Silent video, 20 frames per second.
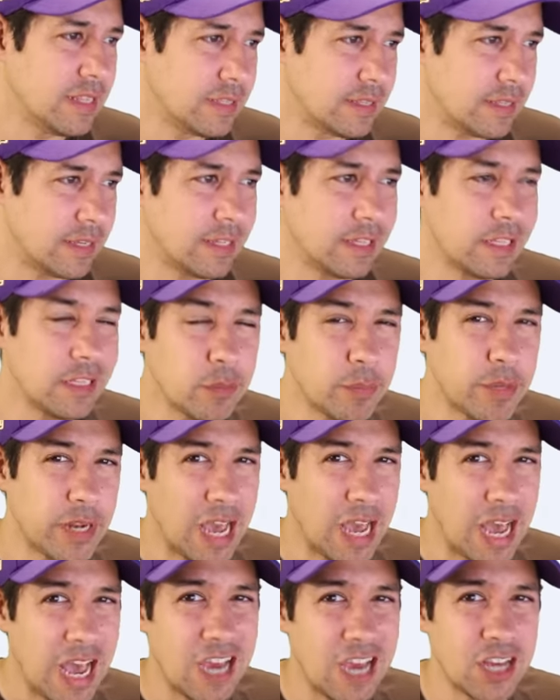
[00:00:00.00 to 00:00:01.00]
It's a little bit
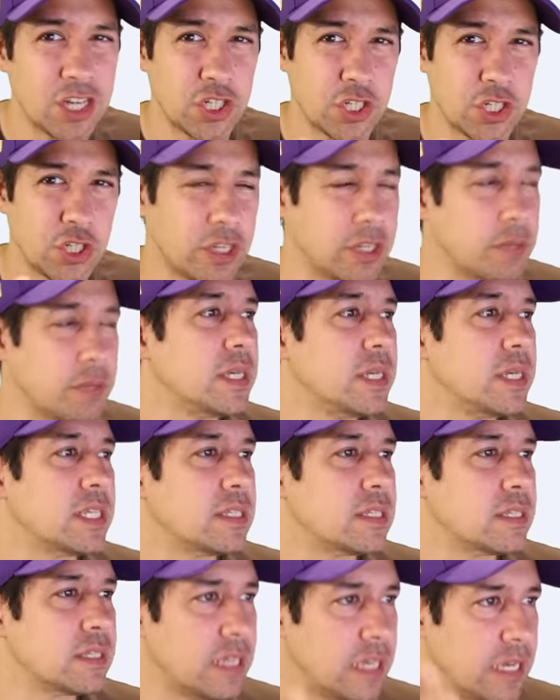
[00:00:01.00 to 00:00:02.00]
harsh. You can
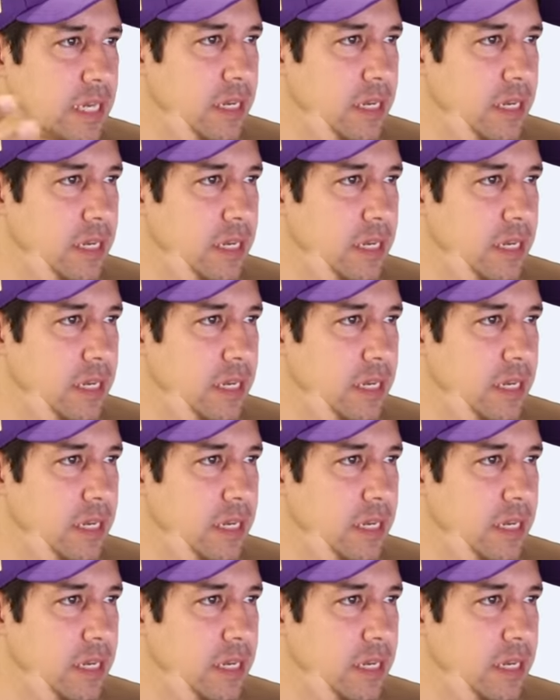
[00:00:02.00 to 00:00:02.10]
mix